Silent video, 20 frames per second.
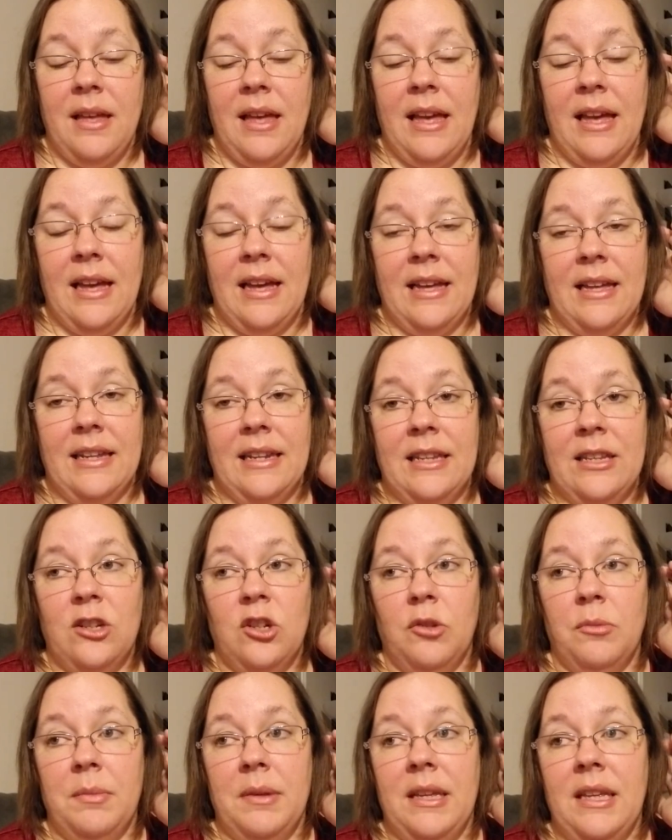and
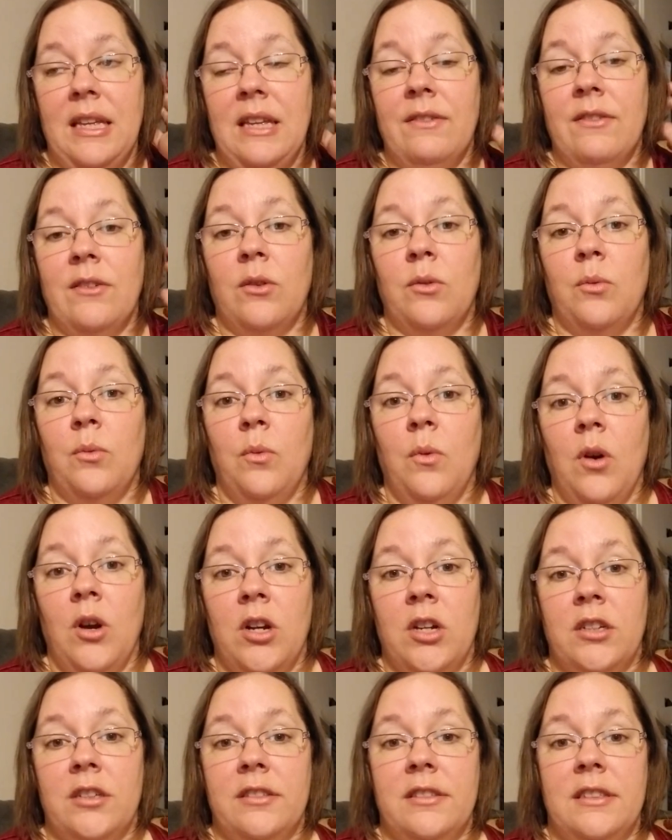it'll be even
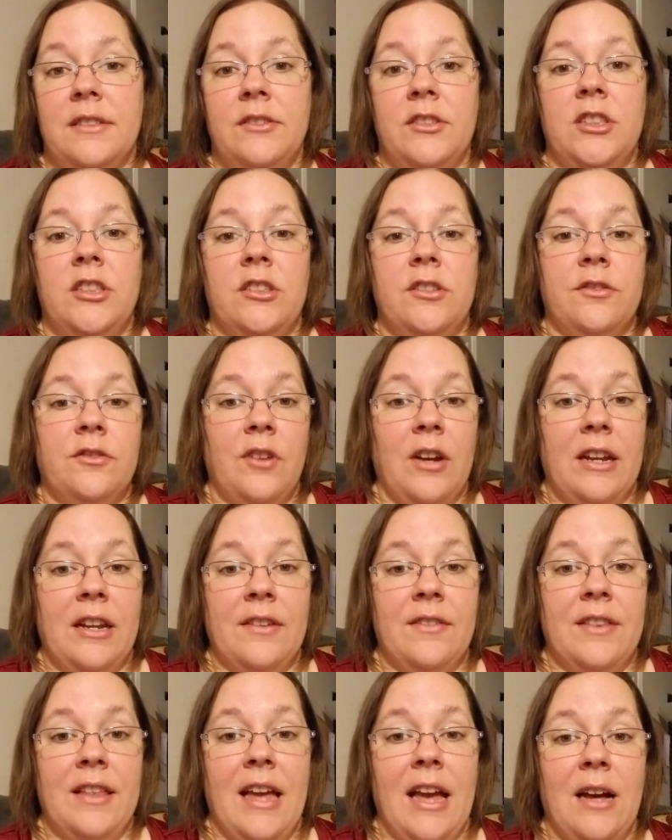worse if she's afraid
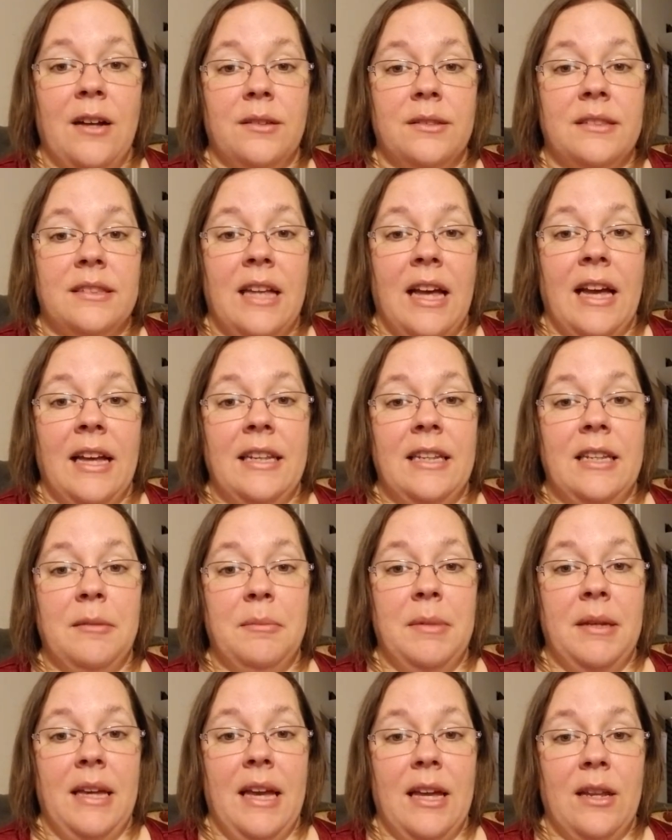of the outside to
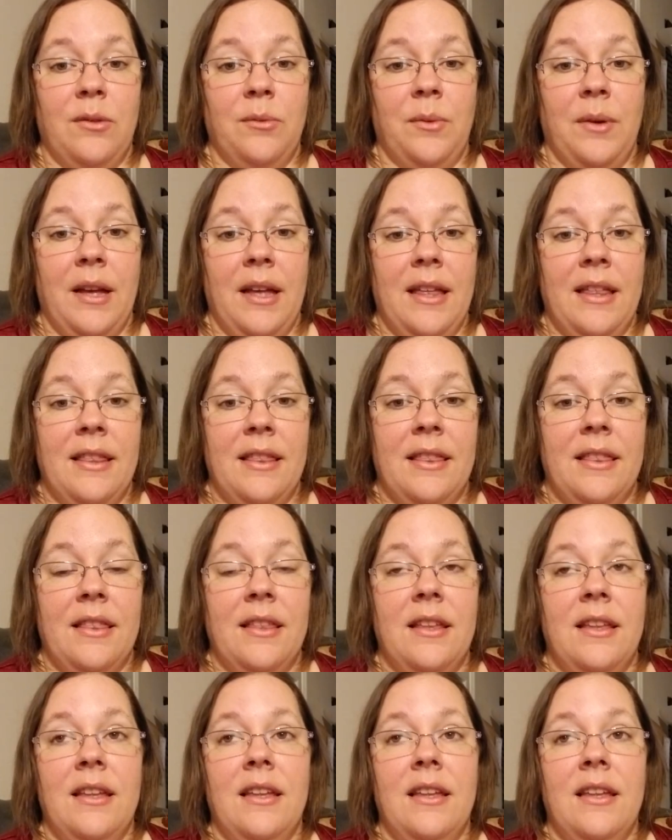begin with.